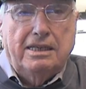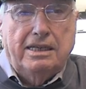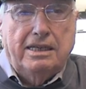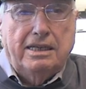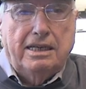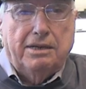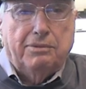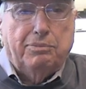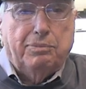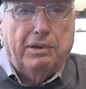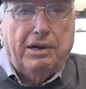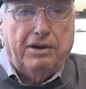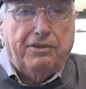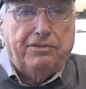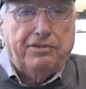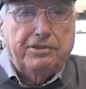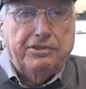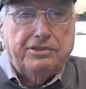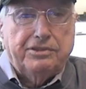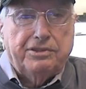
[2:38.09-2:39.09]
at
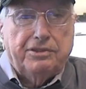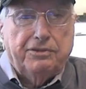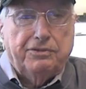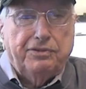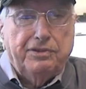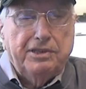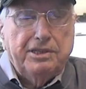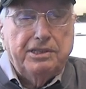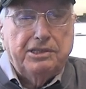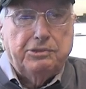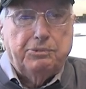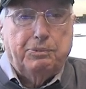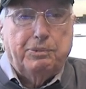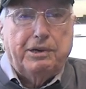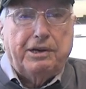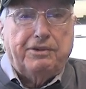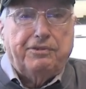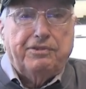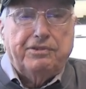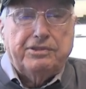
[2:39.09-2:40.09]
breakfast or finished
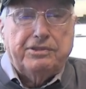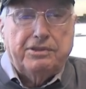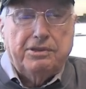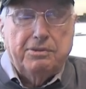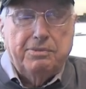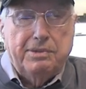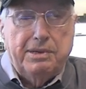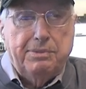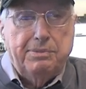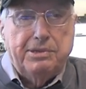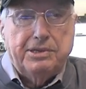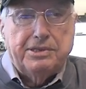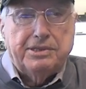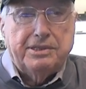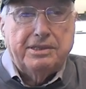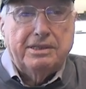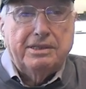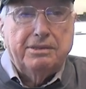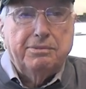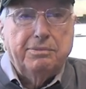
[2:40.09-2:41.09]
breakfast or maybe
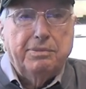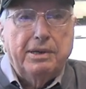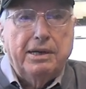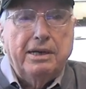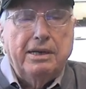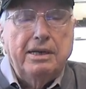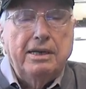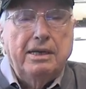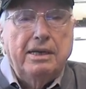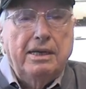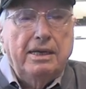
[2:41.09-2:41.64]
still in bed.